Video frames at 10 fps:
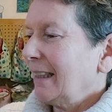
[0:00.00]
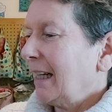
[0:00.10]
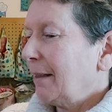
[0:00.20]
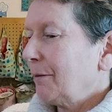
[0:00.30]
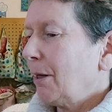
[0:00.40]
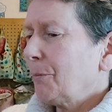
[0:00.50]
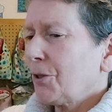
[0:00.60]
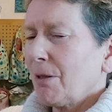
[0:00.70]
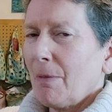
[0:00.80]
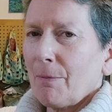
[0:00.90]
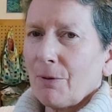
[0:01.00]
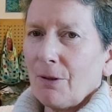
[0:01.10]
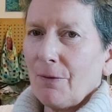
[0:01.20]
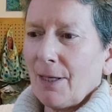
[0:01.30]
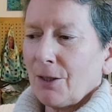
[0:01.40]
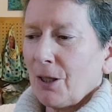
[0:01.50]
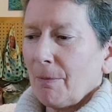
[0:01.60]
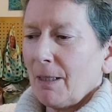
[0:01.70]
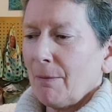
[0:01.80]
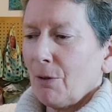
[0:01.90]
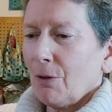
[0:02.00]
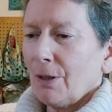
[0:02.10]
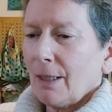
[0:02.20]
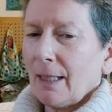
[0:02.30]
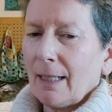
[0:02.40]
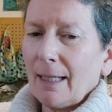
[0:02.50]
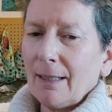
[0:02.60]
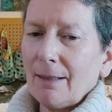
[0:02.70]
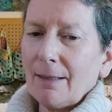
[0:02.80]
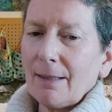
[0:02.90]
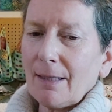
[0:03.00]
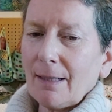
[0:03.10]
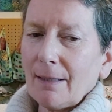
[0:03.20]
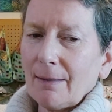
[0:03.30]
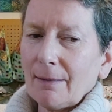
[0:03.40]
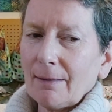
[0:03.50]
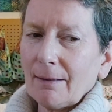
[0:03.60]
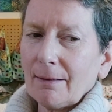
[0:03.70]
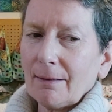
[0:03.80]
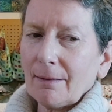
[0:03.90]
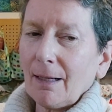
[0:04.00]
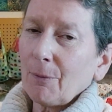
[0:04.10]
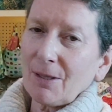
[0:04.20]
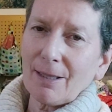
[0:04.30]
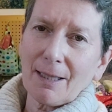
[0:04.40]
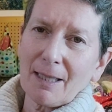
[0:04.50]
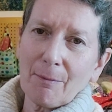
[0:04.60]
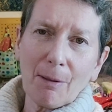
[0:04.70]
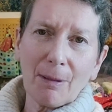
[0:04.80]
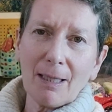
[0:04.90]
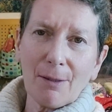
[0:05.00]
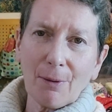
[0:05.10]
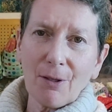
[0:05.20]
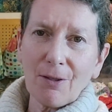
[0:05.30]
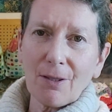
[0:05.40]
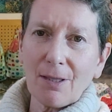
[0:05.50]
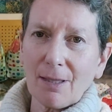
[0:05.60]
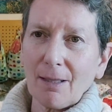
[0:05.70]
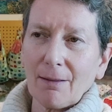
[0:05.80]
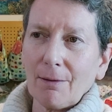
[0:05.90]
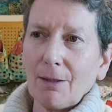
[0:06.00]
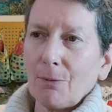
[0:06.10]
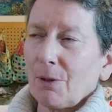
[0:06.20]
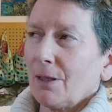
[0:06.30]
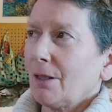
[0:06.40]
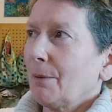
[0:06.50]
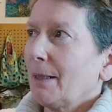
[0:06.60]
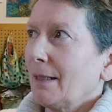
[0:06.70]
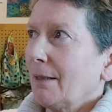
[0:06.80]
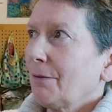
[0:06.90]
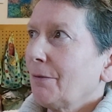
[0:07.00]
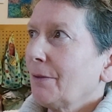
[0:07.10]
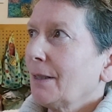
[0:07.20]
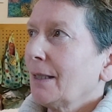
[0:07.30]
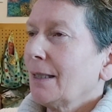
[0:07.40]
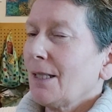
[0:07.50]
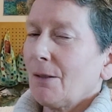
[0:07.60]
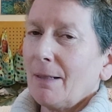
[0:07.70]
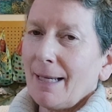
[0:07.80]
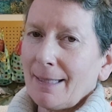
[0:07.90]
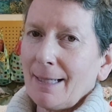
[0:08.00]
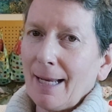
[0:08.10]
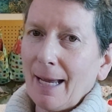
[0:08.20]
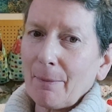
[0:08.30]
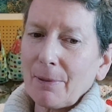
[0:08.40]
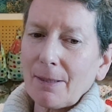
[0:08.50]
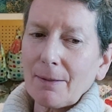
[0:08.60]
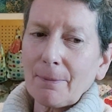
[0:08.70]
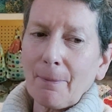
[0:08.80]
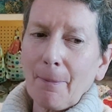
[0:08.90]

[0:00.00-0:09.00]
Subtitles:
I'm not a member of that gym anymore, and I wasn't getting my money's worth because I wasn't going enough. So I let it lapse.